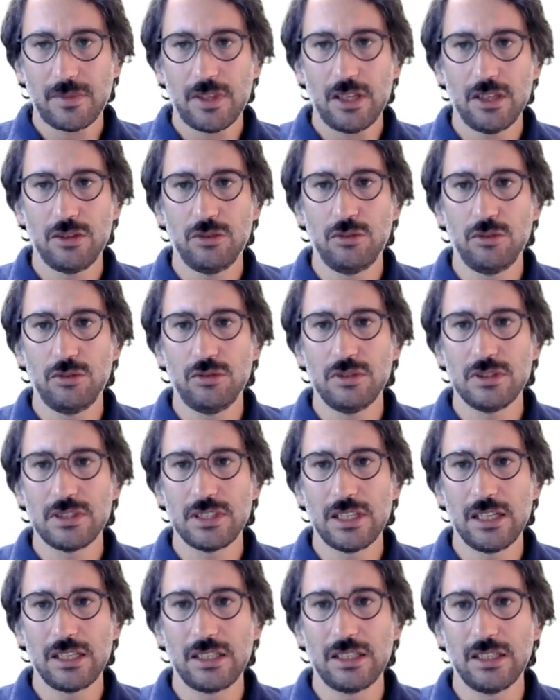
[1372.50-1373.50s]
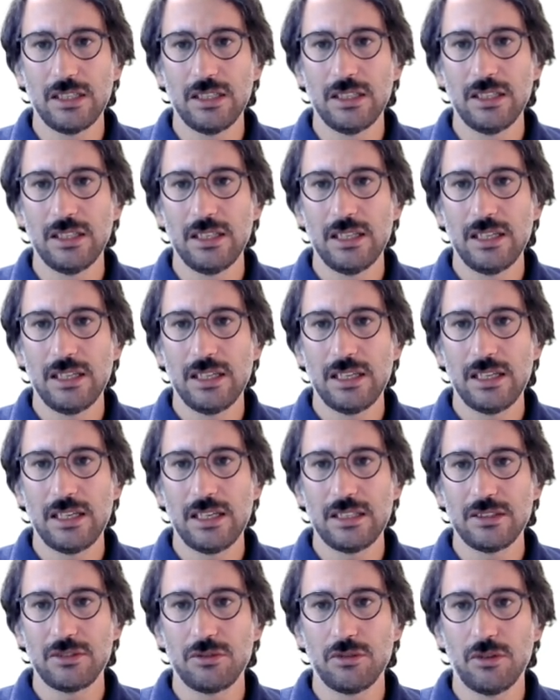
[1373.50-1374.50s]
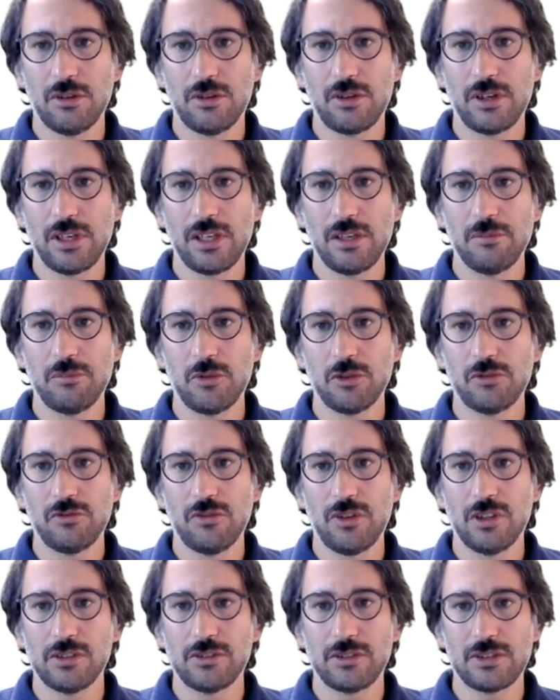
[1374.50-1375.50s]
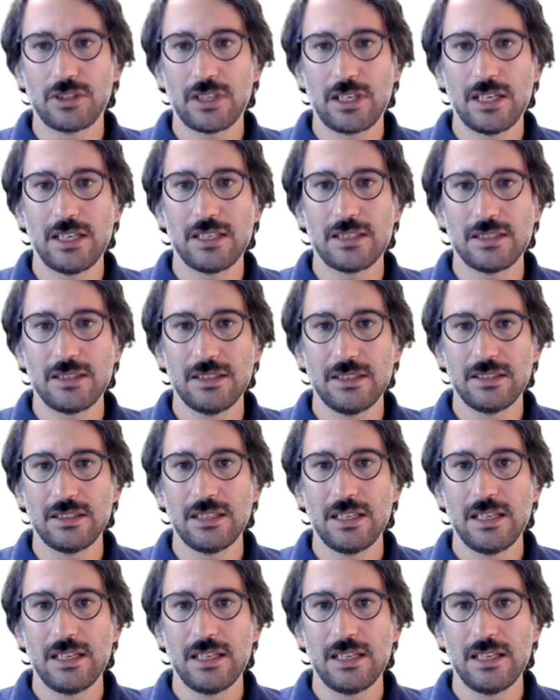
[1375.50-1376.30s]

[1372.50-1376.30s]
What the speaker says: duty cycle and your input voltage constant,